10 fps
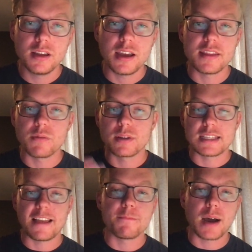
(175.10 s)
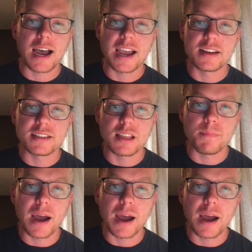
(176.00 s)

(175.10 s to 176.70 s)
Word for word: And then what's left behind is the